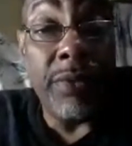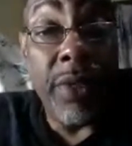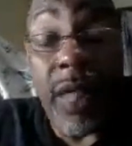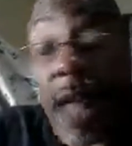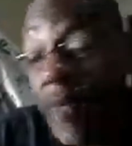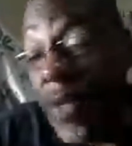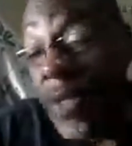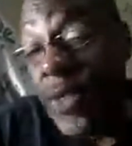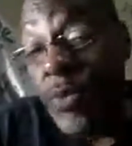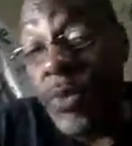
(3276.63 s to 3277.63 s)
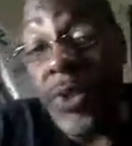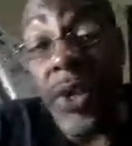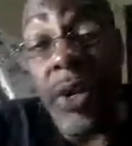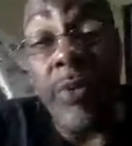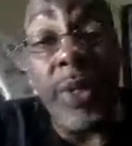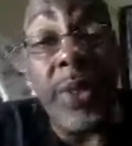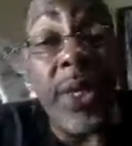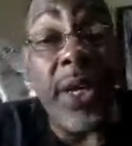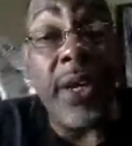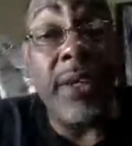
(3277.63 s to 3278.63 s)
African superstar went
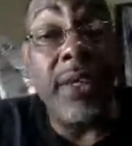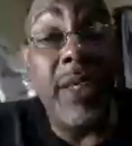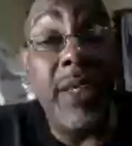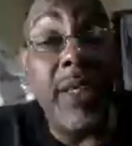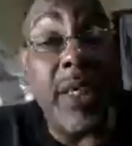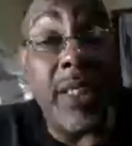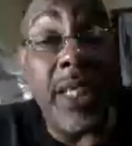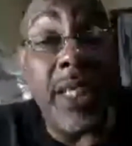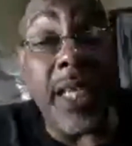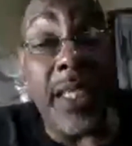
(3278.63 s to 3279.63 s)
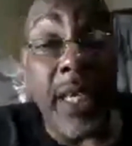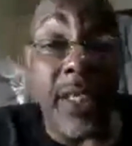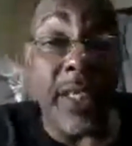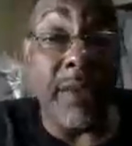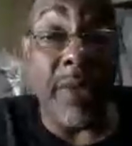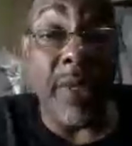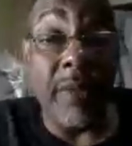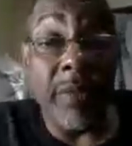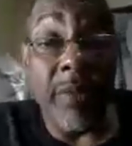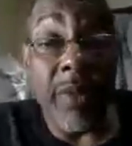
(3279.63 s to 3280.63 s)
there and she got a taste of it.
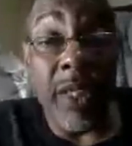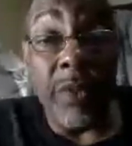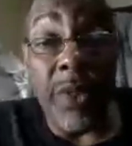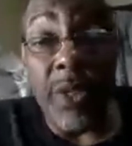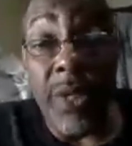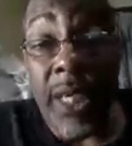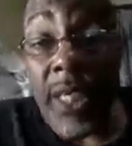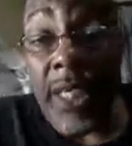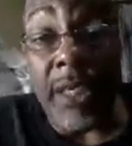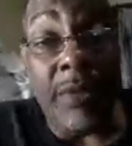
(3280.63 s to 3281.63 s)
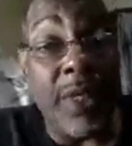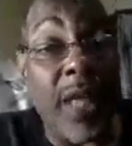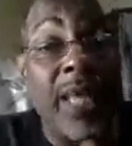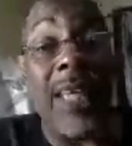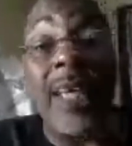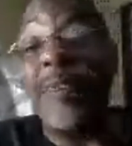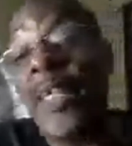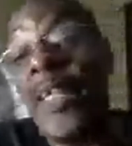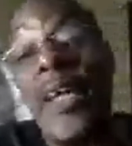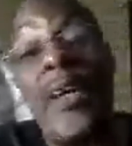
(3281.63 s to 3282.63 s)
She was here in Kenya. She was like loving
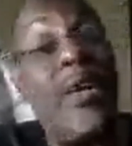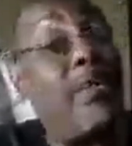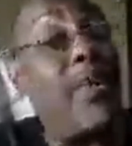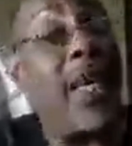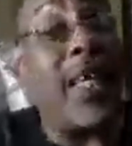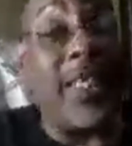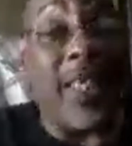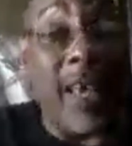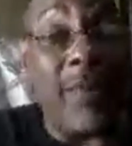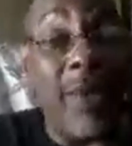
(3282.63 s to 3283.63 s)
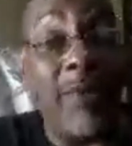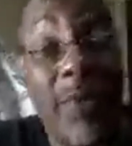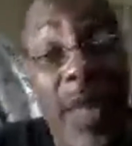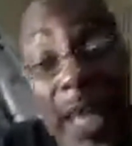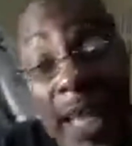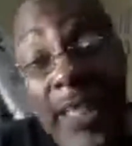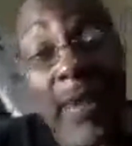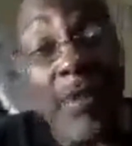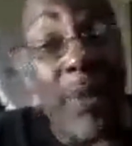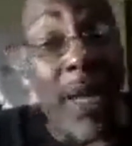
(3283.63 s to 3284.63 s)
it. Oh man, she had met friends.
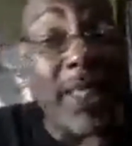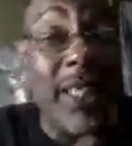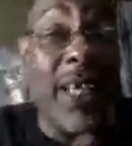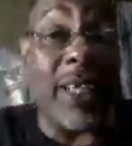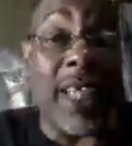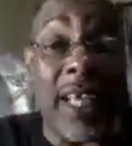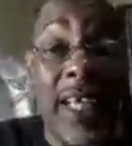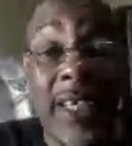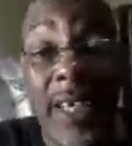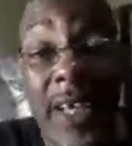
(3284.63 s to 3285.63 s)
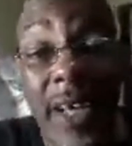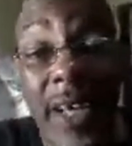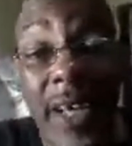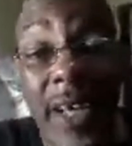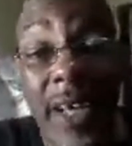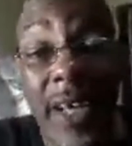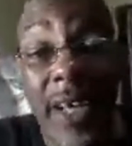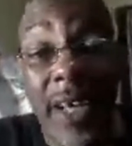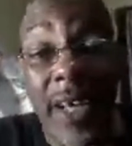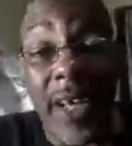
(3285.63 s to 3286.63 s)
Everybody's there taking good care of her.
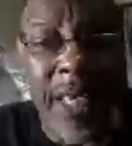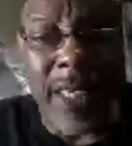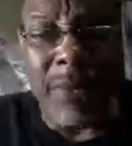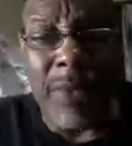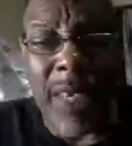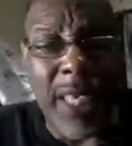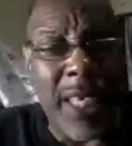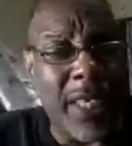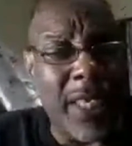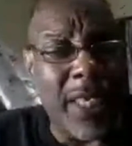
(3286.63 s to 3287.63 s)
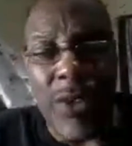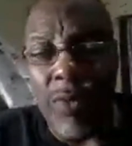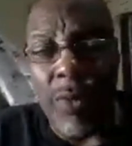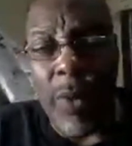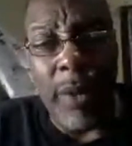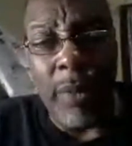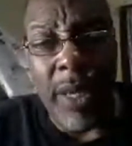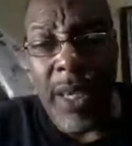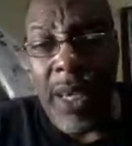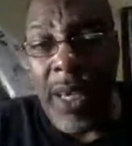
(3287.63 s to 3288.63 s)
The friendliness of Kenya is just overwhelming.